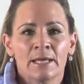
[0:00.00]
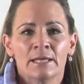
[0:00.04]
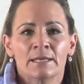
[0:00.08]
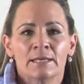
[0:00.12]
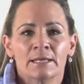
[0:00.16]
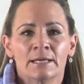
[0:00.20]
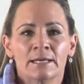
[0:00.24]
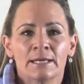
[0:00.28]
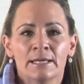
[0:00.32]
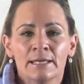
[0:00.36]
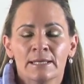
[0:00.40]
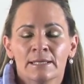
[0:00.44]

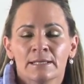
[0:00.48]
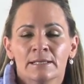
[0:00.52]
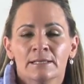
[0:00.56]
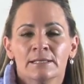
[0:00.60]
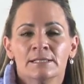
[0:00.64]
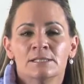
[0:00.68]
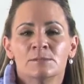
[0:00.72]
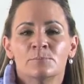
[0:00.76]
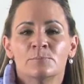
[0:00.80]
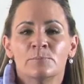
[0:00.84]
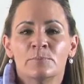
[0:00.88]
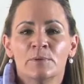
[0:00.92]
The Kindle
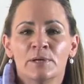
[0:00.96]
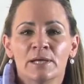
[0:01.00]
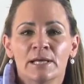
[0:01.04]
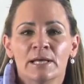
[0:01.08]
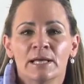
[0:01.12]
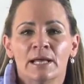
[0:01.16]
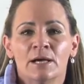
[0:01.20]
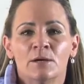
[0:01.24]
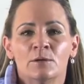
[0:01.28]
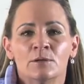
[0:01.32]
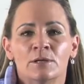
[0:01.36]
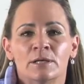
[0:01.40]
is
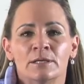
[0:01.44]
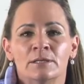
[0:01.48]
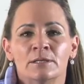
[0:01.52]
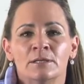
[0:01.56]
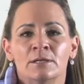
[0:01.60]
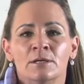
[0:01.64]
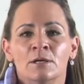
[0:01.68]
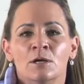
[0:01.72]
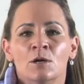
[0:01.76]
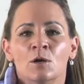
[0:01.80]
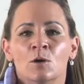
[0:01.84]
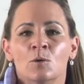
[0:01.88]
preloaded
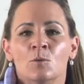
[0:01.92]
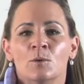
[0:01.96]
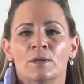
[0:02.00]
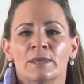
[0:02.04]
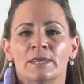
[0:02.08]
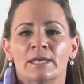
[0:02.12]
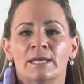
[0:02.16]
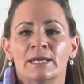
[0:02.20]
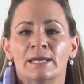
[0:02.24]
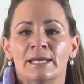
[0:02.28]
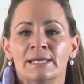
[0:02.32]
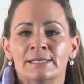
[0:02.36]
with
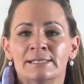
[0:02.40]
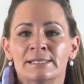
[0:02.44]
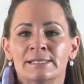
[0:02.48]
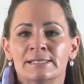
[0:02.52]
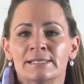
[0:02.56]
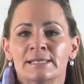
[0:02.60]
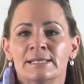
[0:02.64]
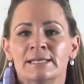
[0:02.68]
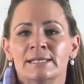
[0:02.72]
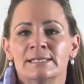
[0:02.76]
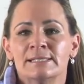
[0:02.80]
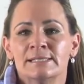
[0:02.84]
the
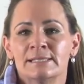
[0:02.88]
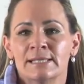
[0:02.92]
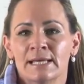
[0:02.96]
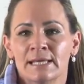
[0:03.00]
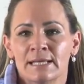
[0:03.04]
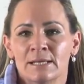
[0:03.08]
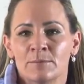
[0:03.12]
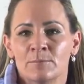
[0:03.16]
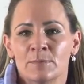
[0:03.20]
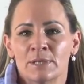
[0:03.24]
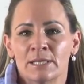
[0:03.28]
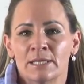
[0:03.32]
necessary
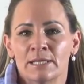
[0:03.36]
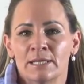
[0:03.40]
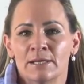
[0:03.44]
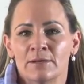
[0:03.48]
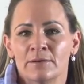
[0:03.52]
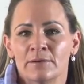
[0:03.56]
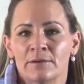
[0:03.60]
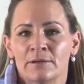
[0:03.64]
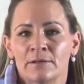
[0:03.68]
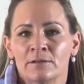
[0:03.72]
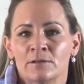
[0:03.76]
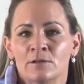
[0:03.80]
study
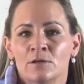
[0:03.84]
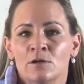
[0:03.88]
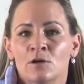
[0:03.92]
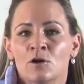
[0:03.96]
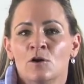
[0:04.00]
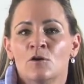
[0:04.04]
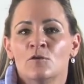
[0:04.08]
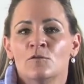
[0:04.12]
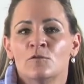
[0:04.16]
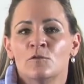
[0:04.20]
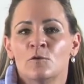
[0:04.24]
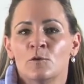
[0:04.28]
material
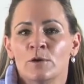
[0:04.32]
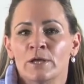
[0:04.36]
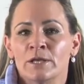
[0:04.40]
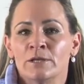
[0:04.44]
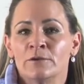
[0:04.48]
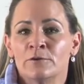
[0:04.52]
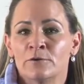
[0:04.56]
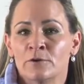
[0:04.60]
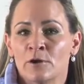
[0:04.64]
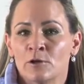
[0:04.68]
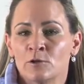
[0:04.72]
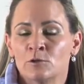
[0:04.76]
for
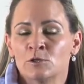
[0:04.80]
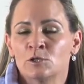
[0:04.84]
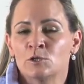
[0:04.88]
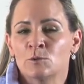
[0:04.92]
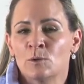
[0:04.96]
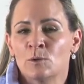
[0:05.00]
enrolled